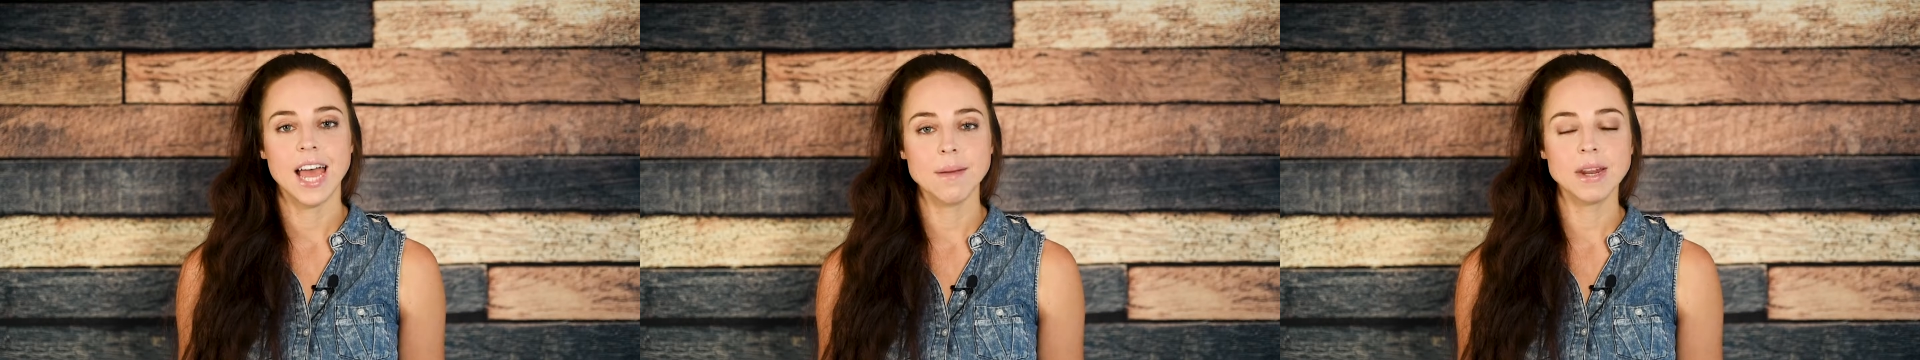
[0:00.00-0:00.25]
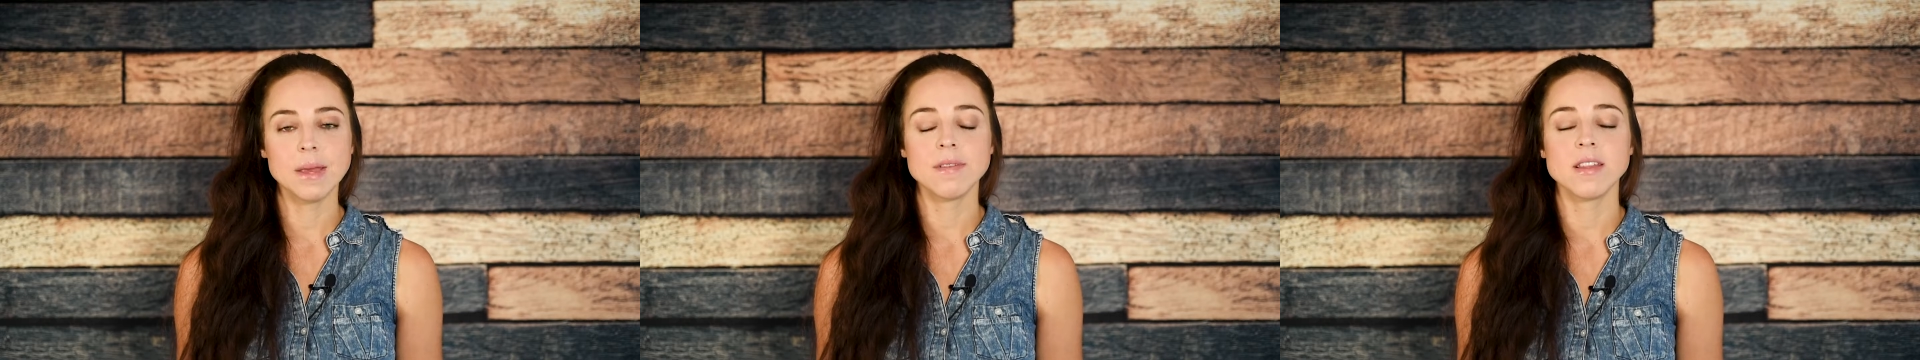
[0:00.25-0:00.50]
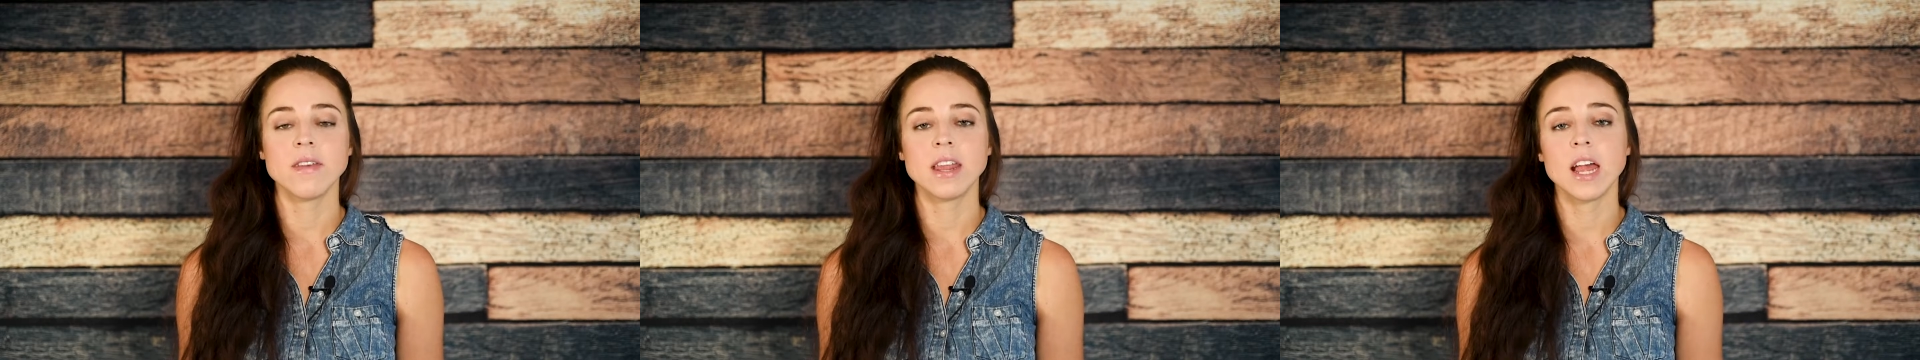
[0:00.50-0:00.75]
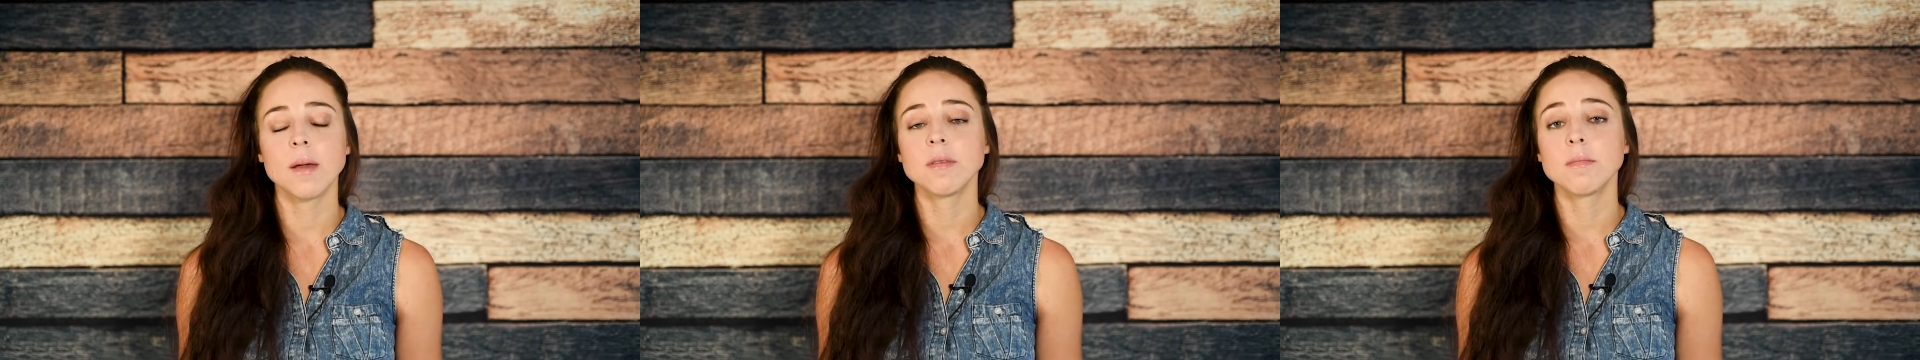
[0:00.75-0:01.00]
Hi, my name is
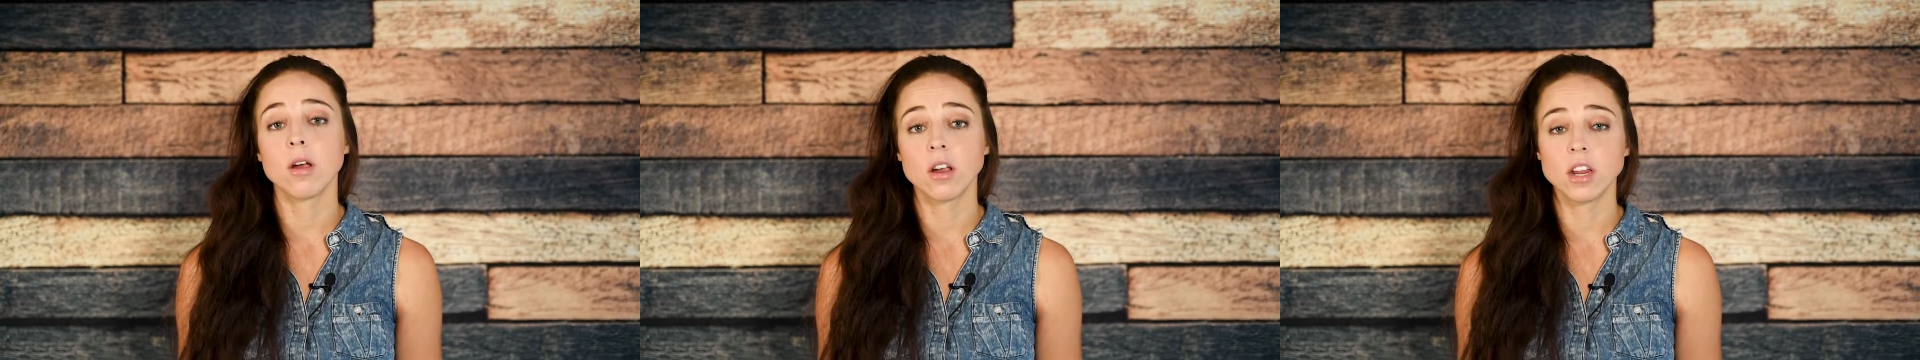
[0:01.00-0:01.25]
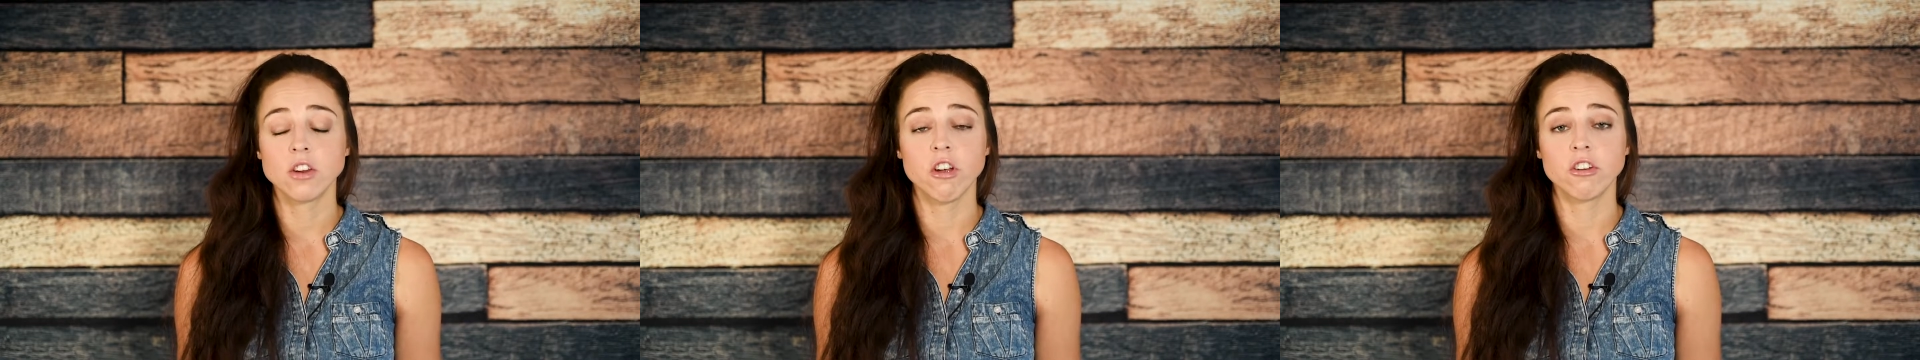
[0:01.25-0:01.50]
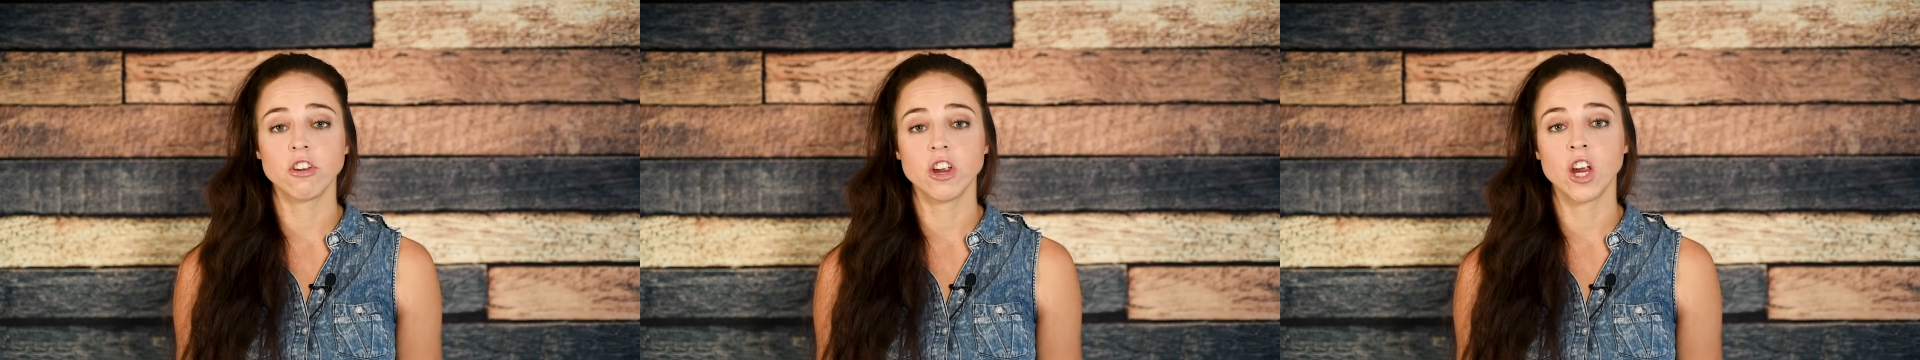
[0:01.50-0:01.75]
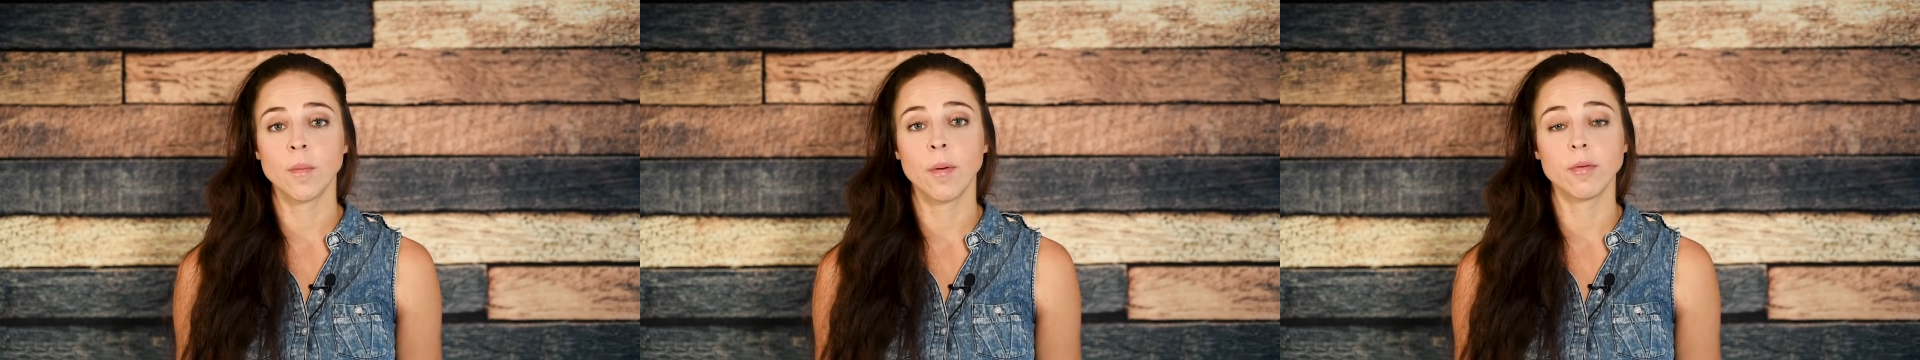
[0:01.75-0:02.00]
Savannah. I'm the marketing director
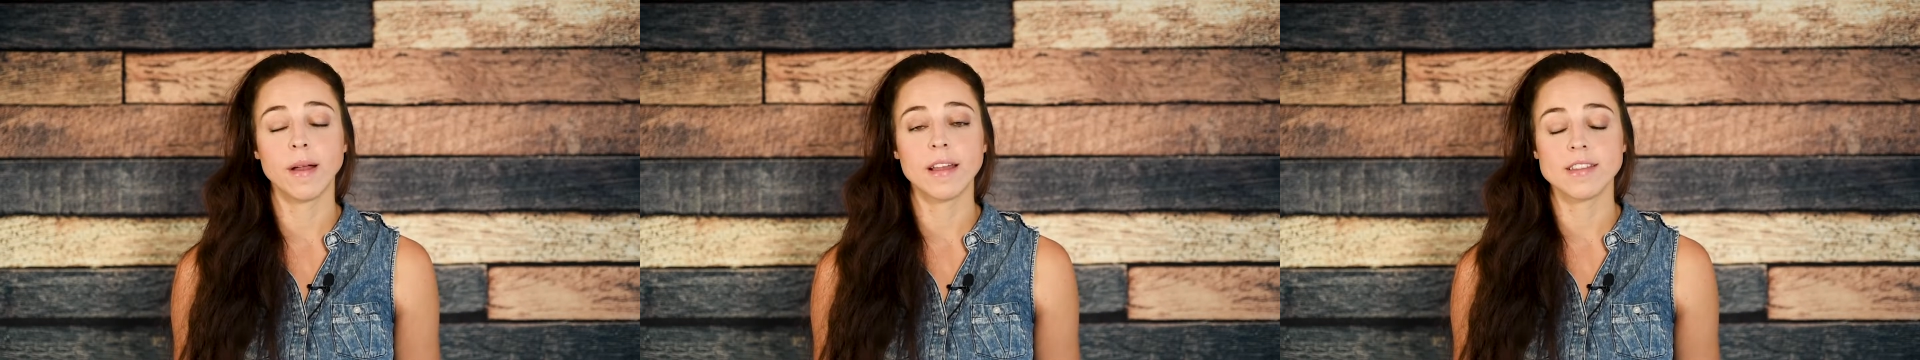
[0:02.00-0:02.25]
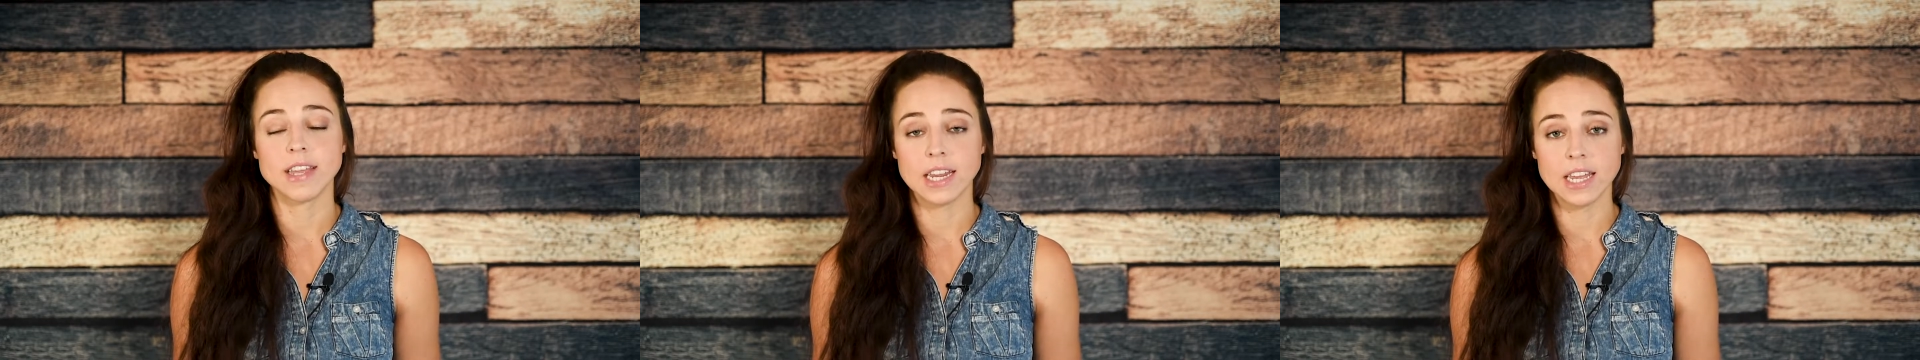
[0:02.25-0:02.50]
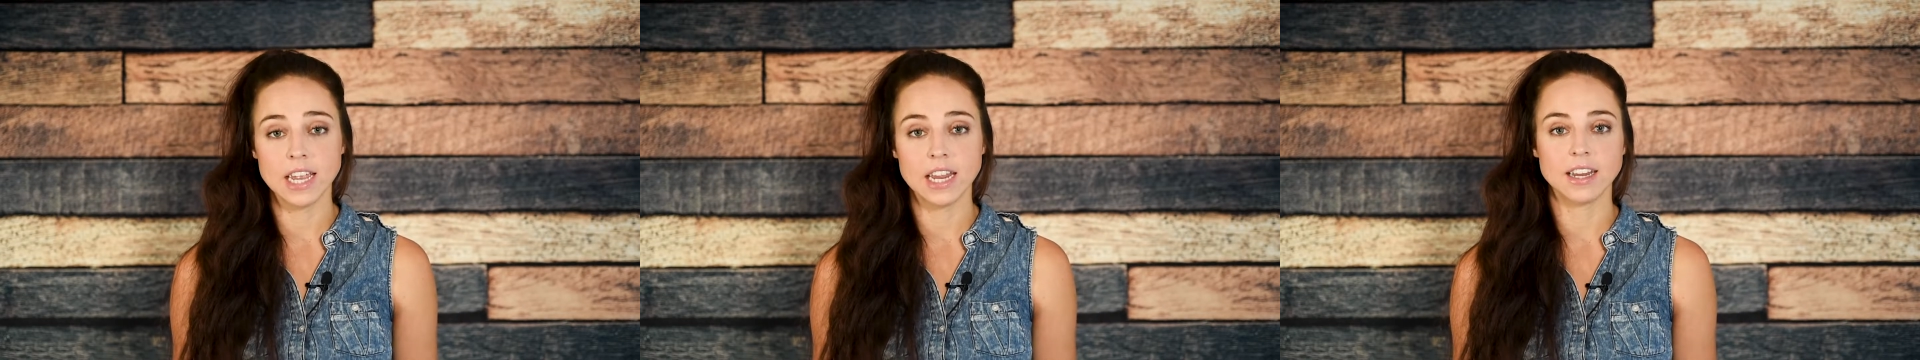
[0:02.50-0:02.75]
here at Purple Pass Ticketing,